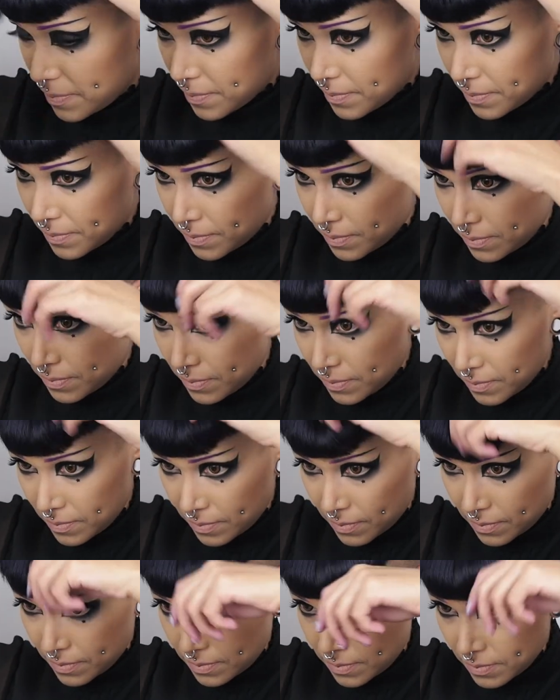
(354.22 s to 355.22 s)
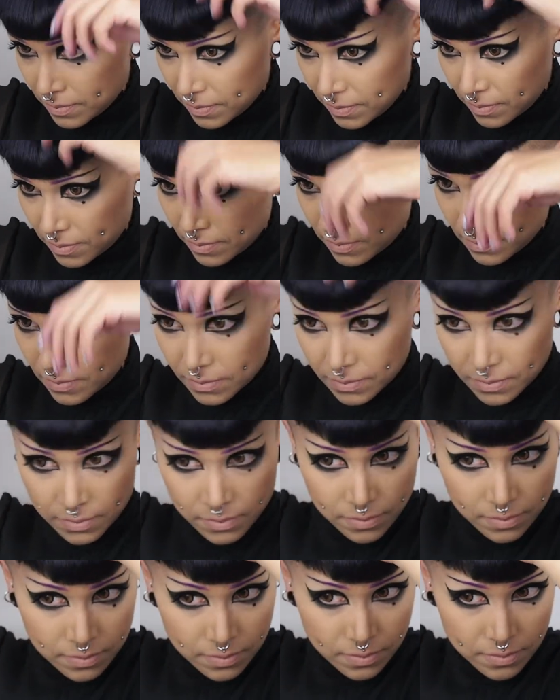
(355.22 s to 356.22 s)

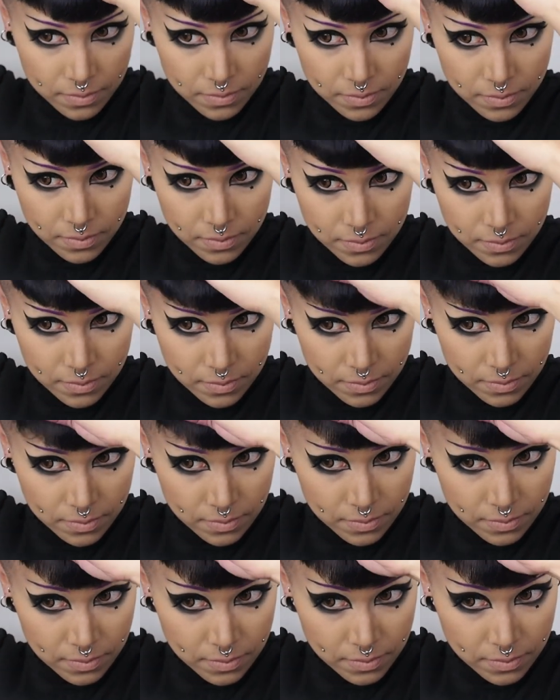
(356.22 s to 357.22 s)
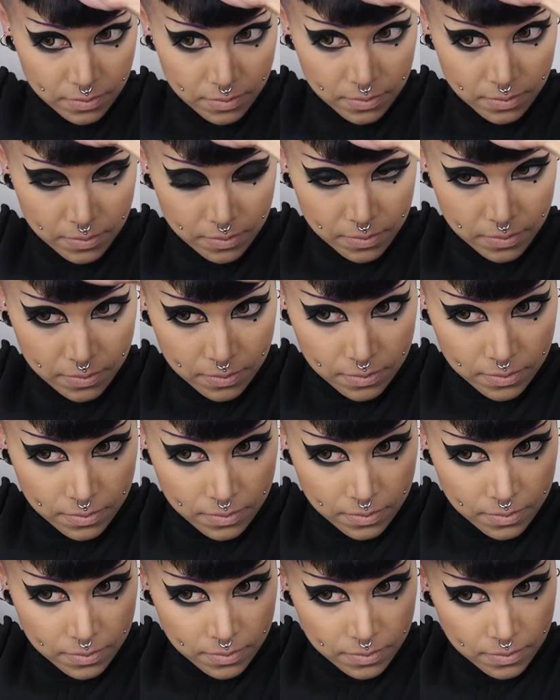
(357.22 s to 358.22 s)

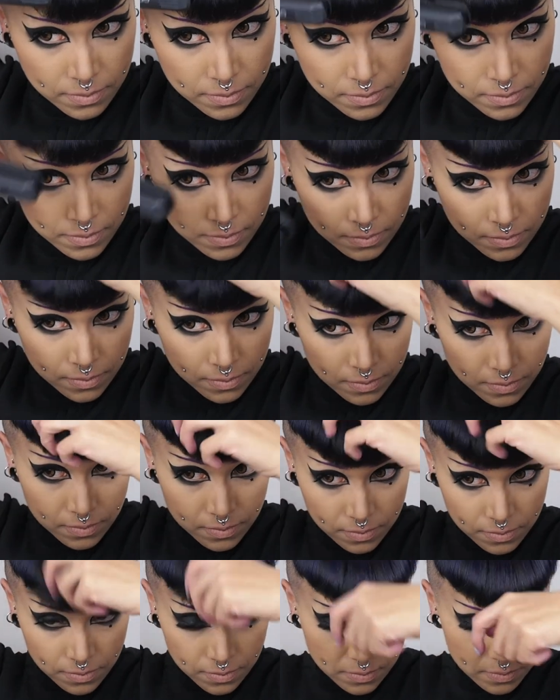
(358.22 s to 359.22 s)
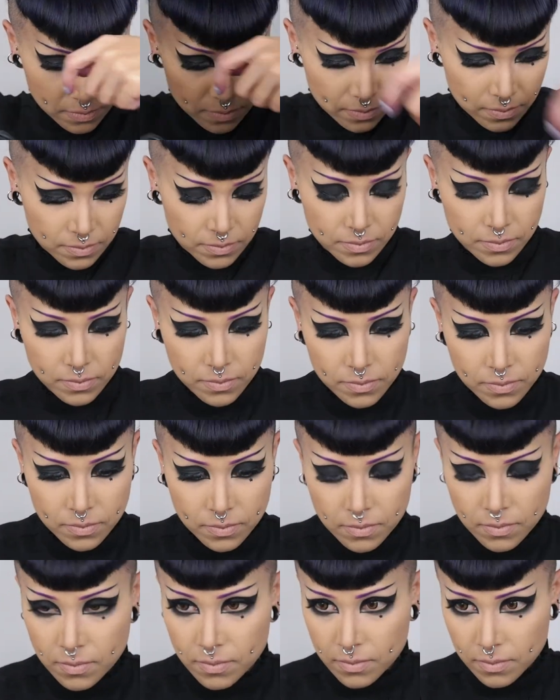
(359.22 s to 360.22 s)

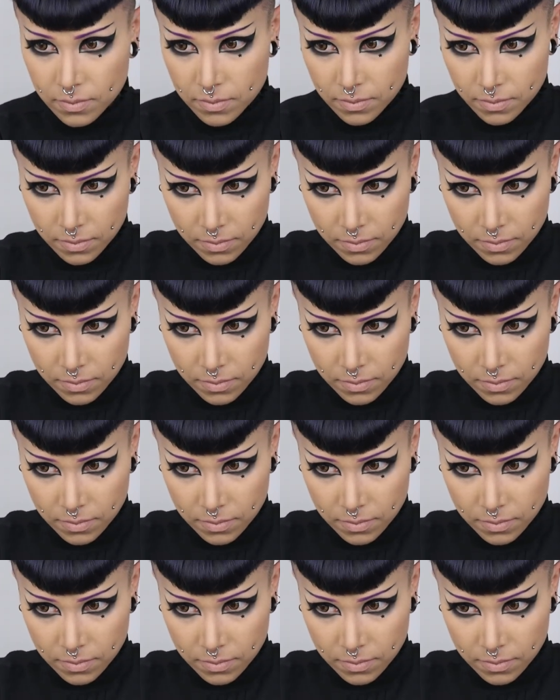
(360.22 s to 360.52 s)
[no speech]